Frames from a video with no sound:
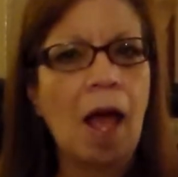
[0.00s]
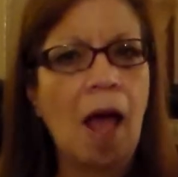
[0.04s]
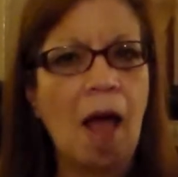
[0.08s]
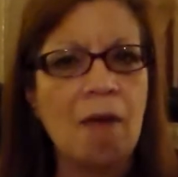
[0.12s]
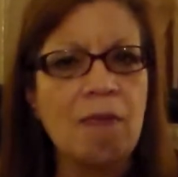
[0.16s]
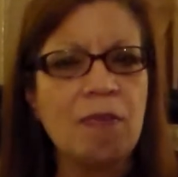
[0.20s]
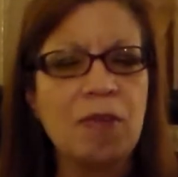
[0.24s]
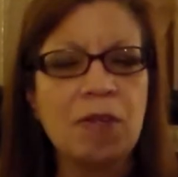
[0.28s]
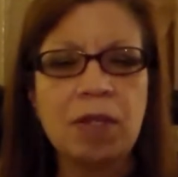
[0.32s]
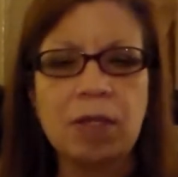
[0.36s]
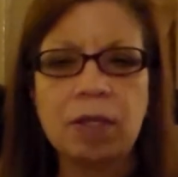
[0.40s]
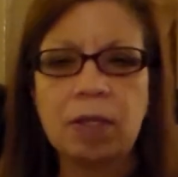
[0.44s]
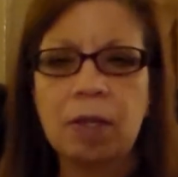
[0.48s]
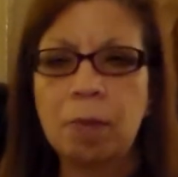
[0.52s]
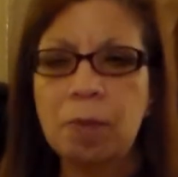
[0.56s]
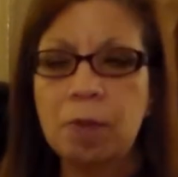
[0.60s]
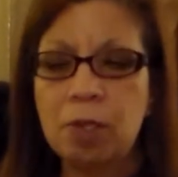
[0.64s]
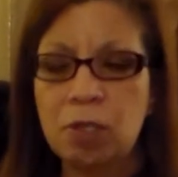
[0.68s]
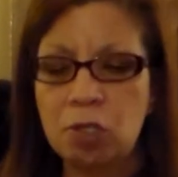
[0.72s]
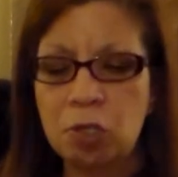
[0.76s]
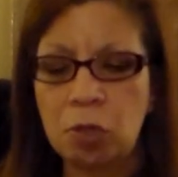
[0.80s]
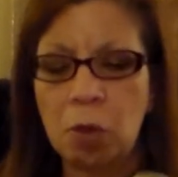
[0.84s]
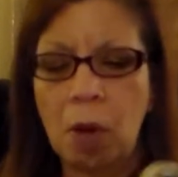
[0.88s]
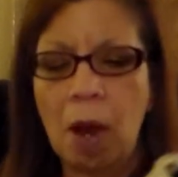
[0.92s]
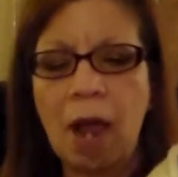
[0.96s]
I figured let
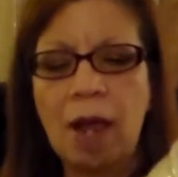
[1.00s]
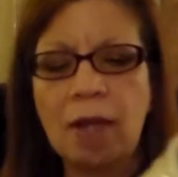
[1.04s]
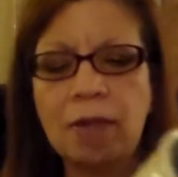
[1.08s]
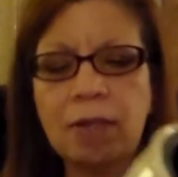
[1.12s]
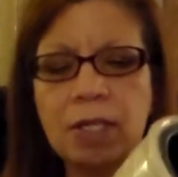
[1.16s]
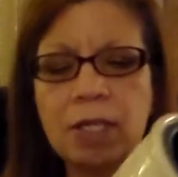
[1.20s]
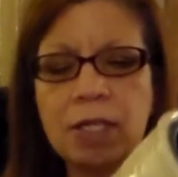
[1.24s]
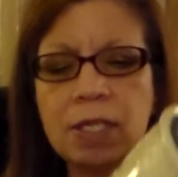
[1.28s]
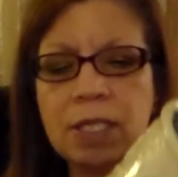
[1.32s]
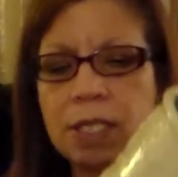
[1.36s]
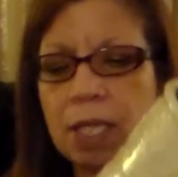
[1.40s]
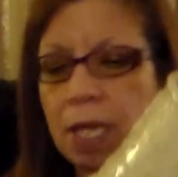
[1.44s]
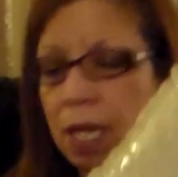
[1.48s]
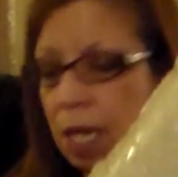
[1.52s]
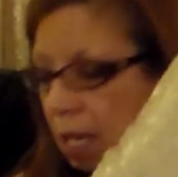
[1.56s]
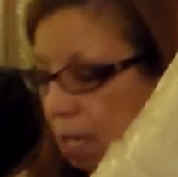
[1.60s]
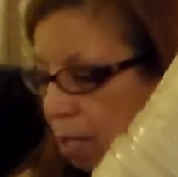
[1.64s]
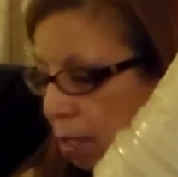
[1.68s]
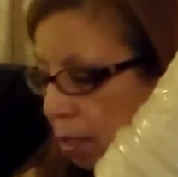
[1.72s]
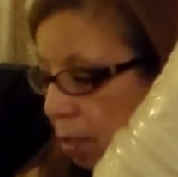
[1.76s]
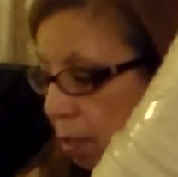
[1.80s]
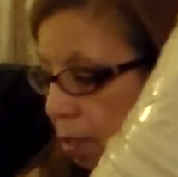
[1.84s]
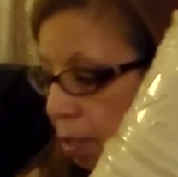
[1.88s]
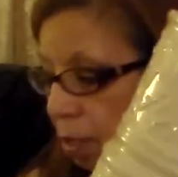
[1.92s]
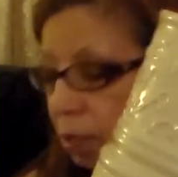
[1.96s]
me try this
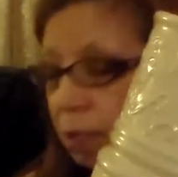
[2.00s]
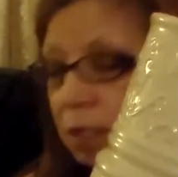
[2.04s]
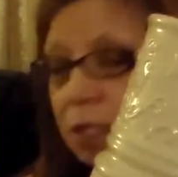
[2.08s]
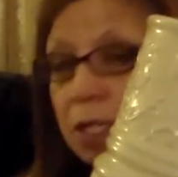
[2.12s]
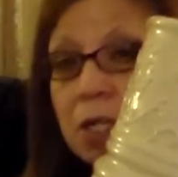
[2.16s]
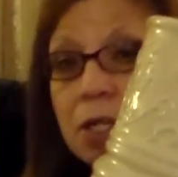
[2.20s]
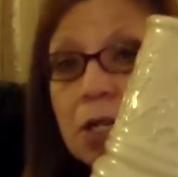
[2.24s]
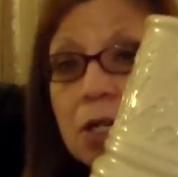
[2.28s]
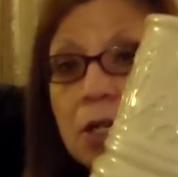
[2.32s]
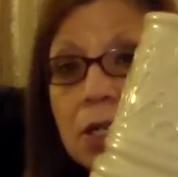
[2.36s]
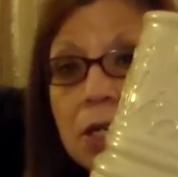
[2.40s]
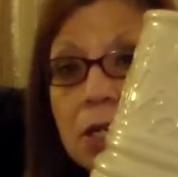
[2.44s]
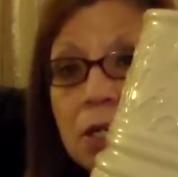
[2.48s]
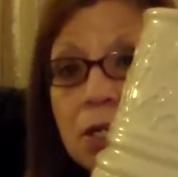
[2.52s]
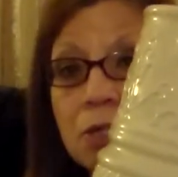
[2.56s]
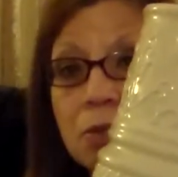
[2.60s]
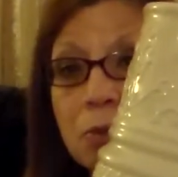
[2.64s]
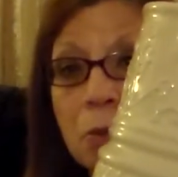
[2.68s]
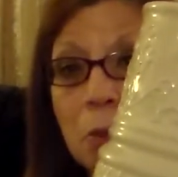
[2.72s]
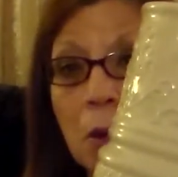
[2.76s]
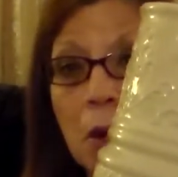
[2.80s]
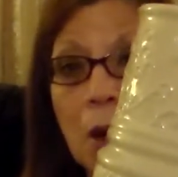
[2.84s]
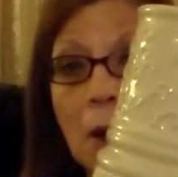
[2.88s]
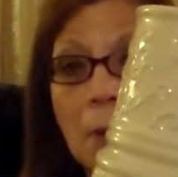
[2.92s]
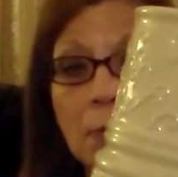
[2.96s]
and there
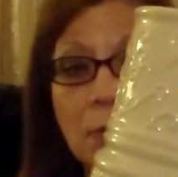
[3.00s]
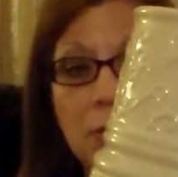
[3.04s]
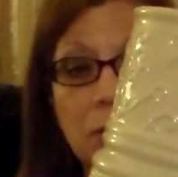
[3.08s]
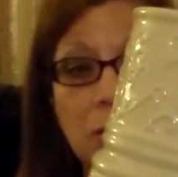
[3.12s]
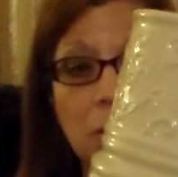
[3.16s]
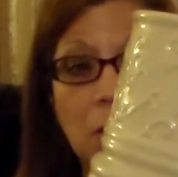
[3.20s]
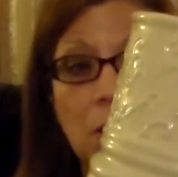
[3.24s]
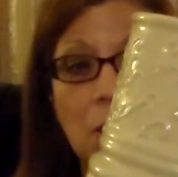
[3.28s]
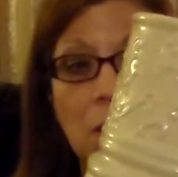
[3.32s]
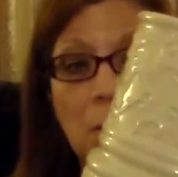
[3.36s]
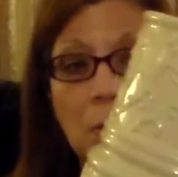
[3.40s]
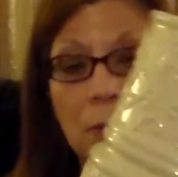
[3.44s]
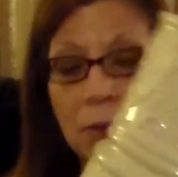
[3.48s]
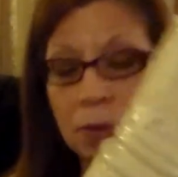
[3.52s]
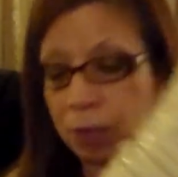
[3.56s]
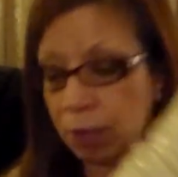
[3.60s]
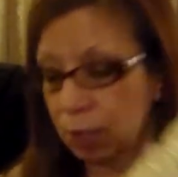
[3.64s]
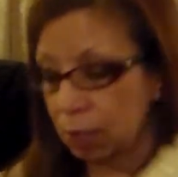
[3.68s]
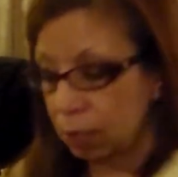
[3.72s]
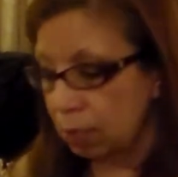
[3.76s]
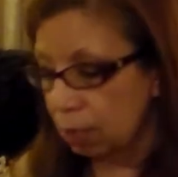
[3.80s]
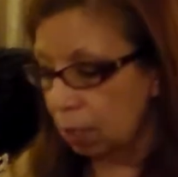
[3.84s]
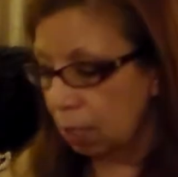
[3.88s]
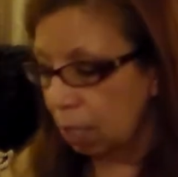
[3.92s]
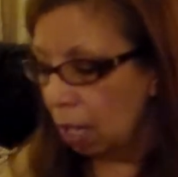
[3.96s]
is where I'm going to go with
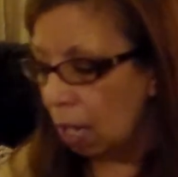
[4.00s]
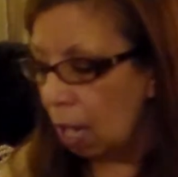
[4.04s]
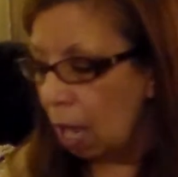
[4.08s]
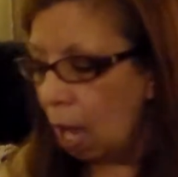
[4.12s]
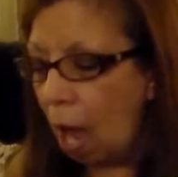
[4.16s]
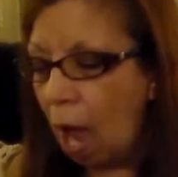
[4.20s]
this.